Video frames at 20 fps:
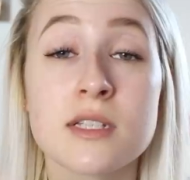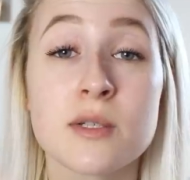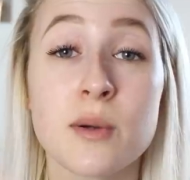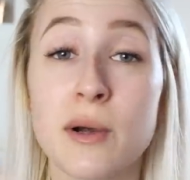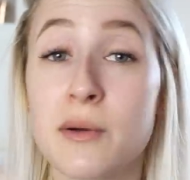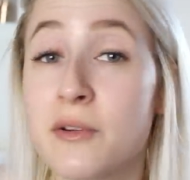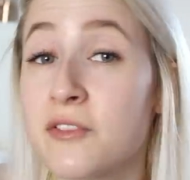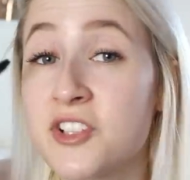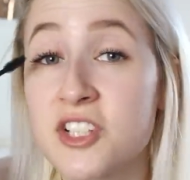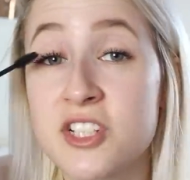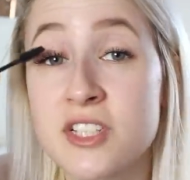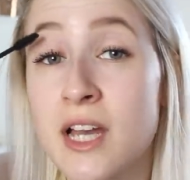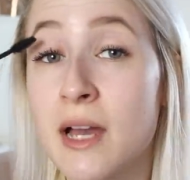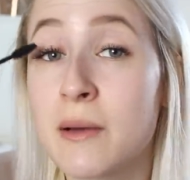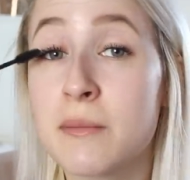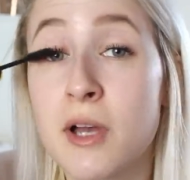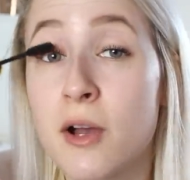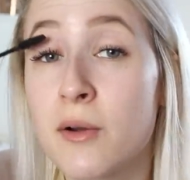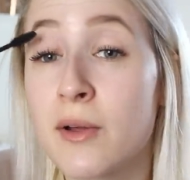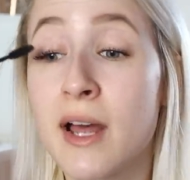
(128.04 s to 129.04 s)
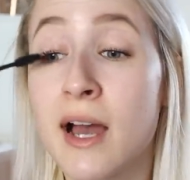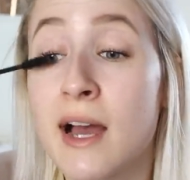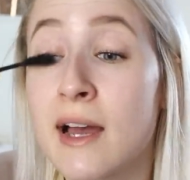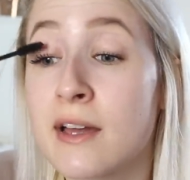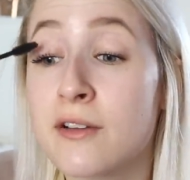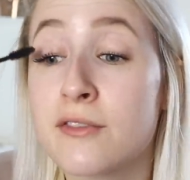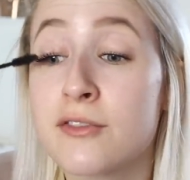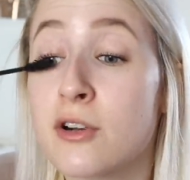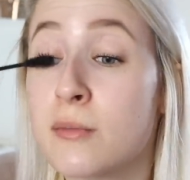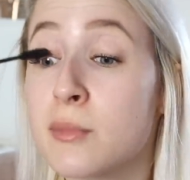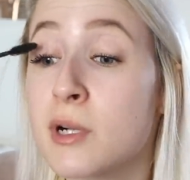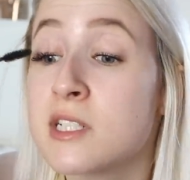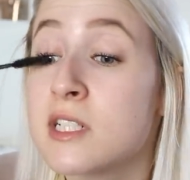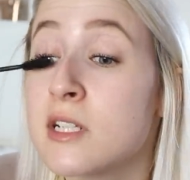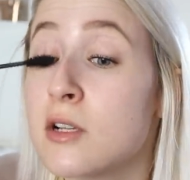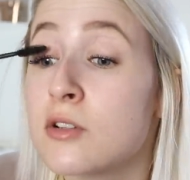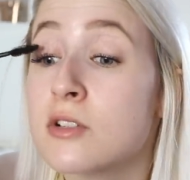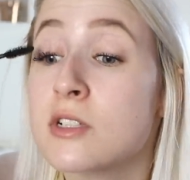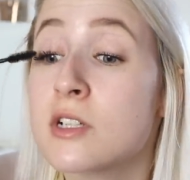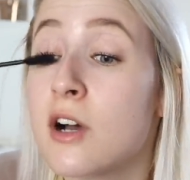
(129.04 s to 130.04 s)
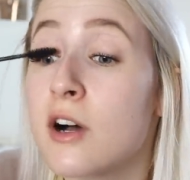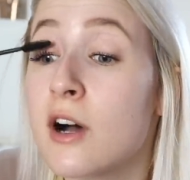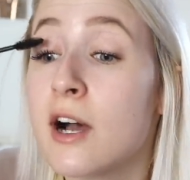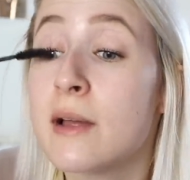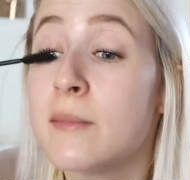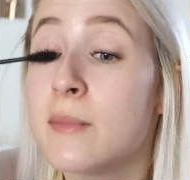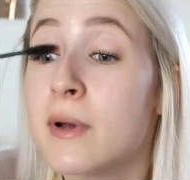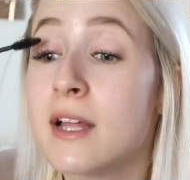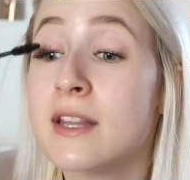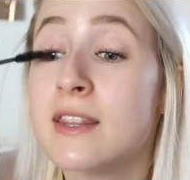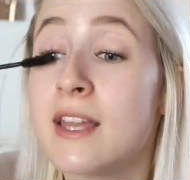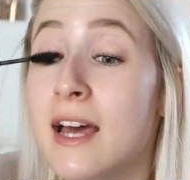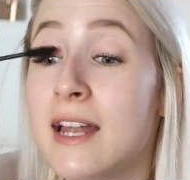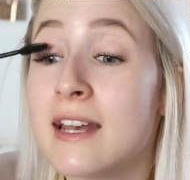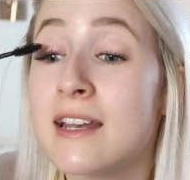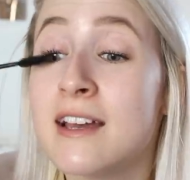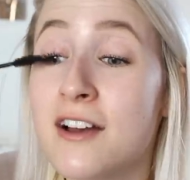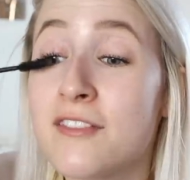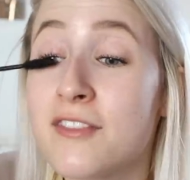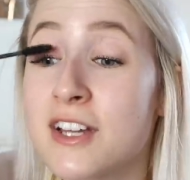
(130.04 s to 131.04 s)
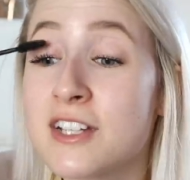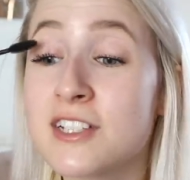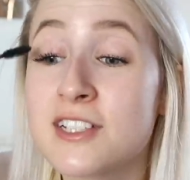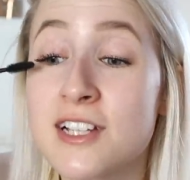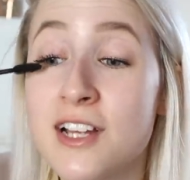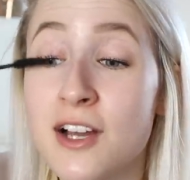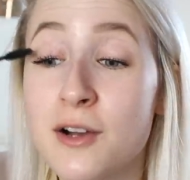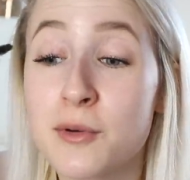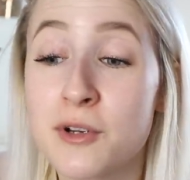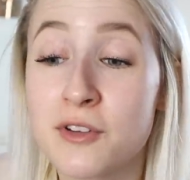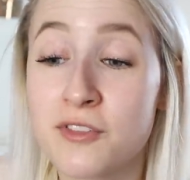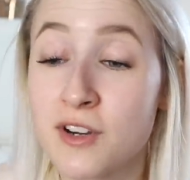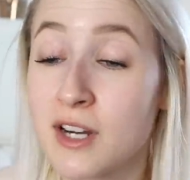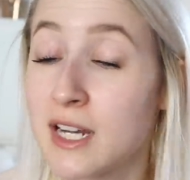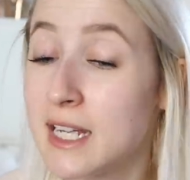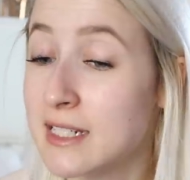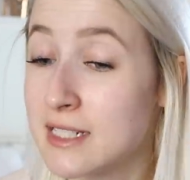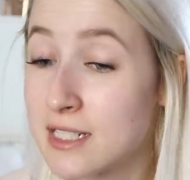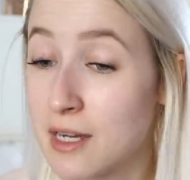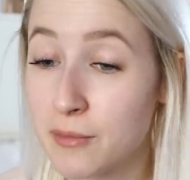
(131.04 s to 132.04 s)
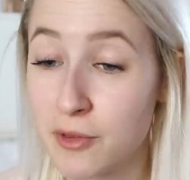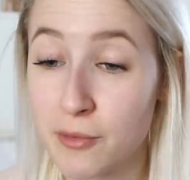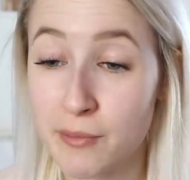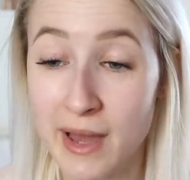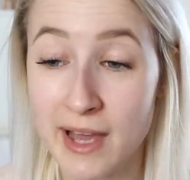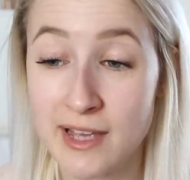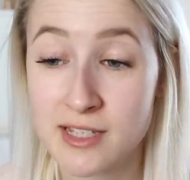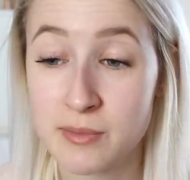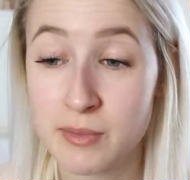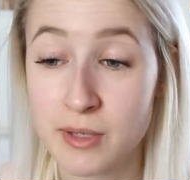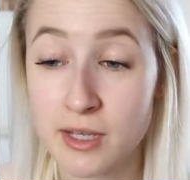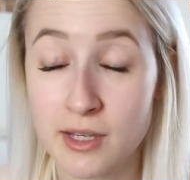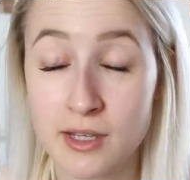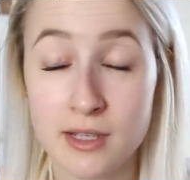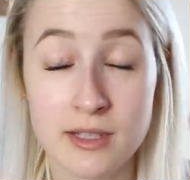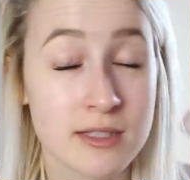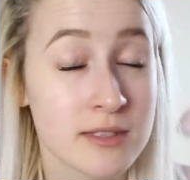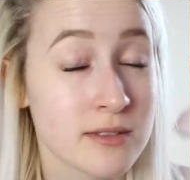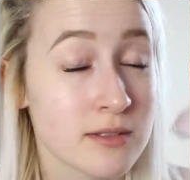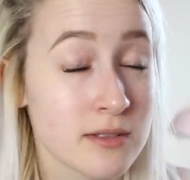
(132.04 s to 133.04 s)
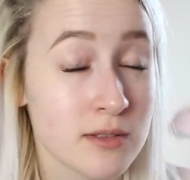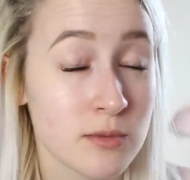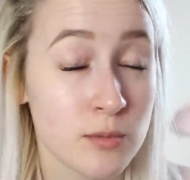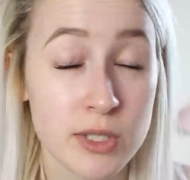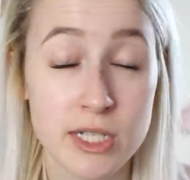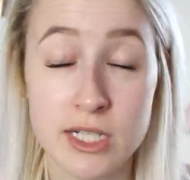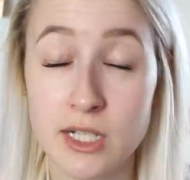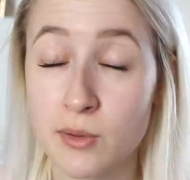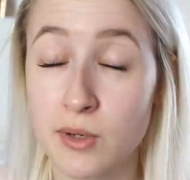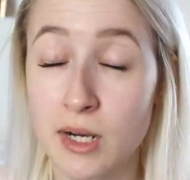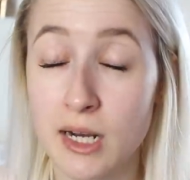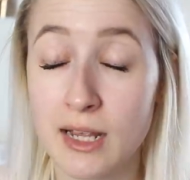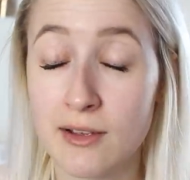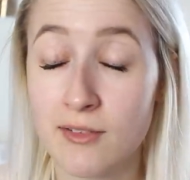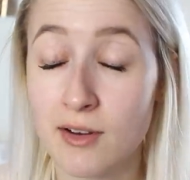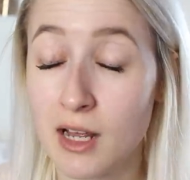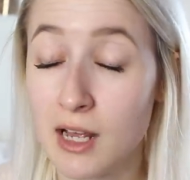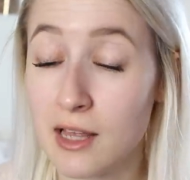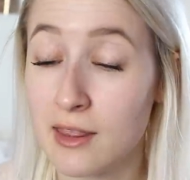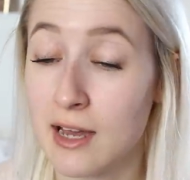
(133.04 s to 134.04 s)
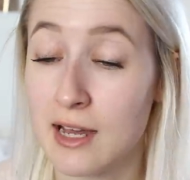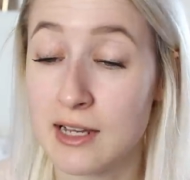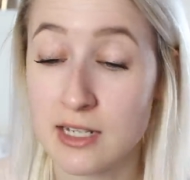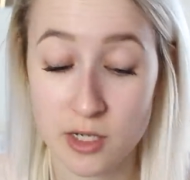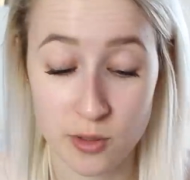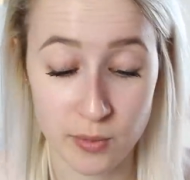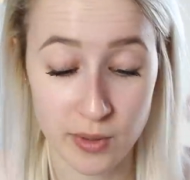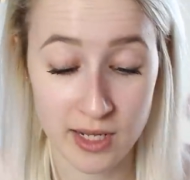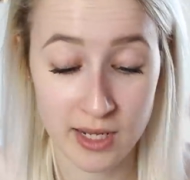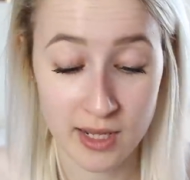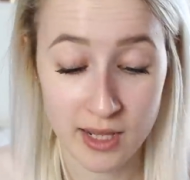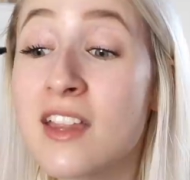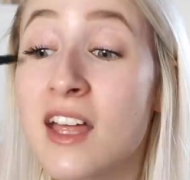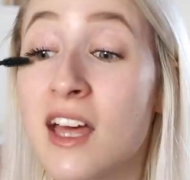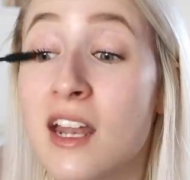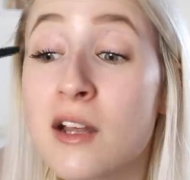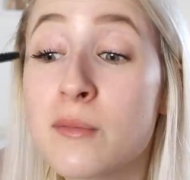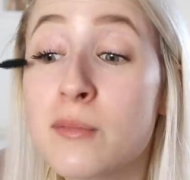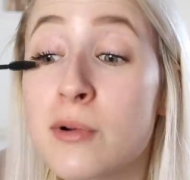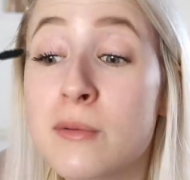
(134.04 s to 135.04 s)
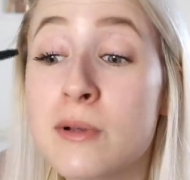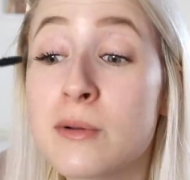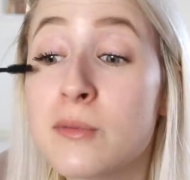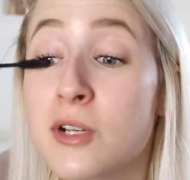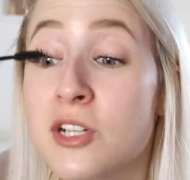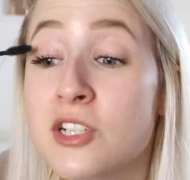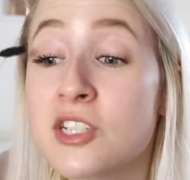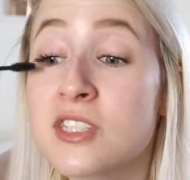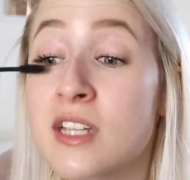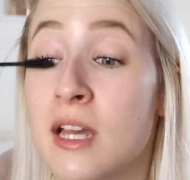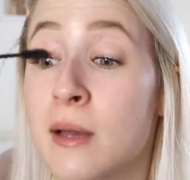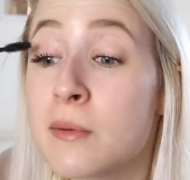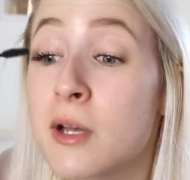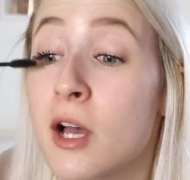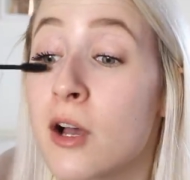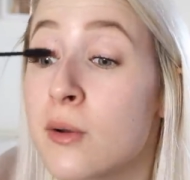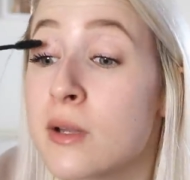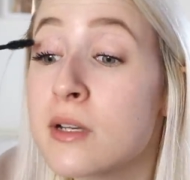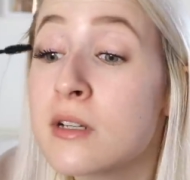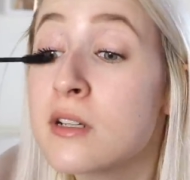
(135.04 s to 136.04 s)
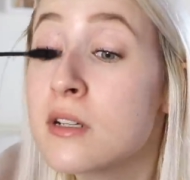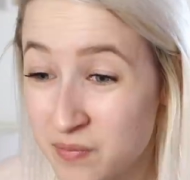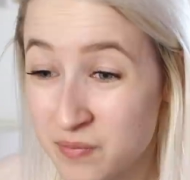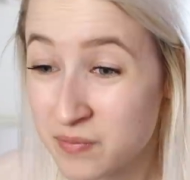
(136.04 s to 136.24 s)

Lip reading: So I would have just kept going at it for a bloody long time and then eventually I would have cleaned up the mess because we don't want to leave it like that, do we? Then I probably would have just kept going.